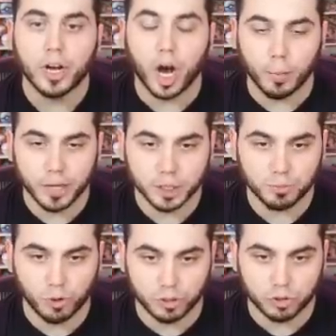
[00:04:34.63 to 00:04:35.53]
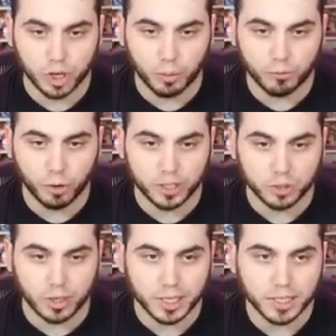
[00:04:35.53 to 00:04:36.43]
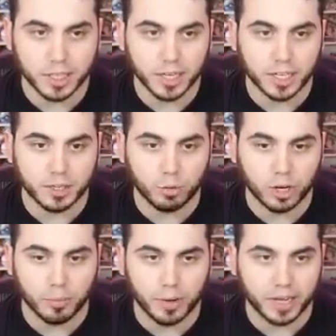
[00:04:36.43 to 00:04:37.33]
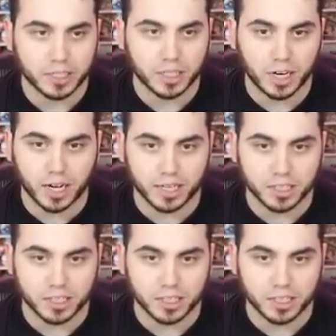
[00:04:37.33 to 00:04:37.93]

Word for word: I'm gonna explore the trail before I do anything, and then we'll come back to Hagane